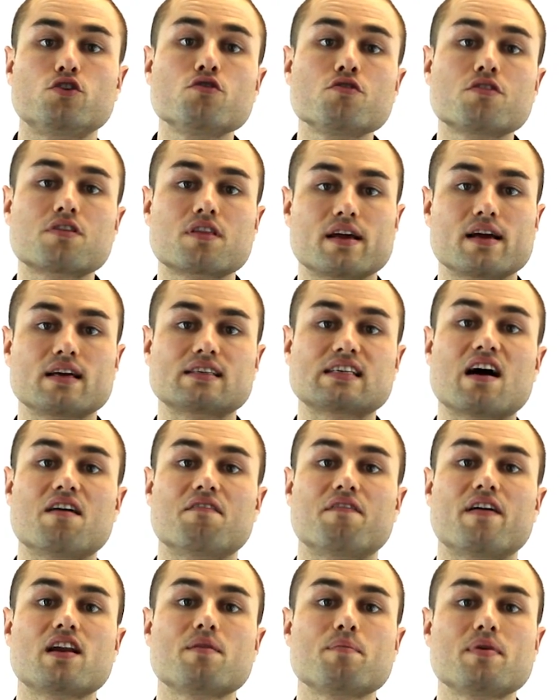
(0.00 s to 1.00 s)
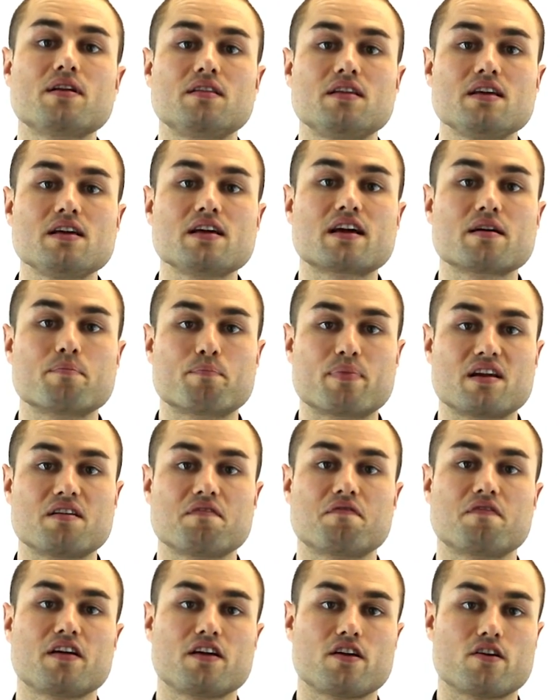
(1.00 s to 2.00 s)
two things how vitamin D can
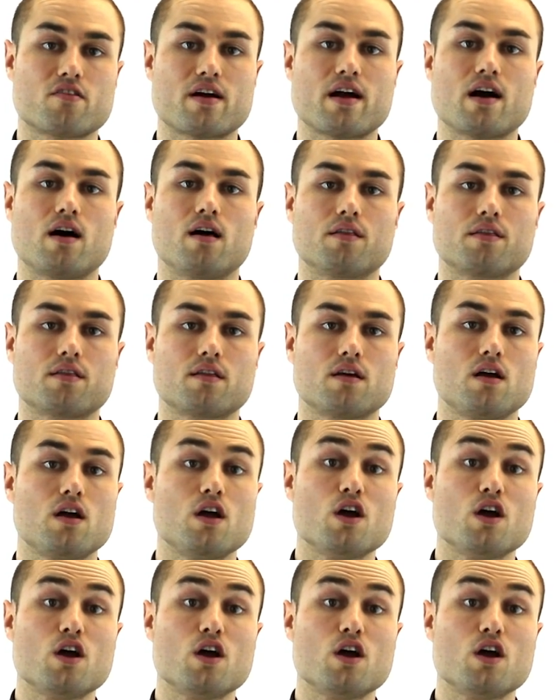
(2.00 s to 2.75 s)
benefit your health.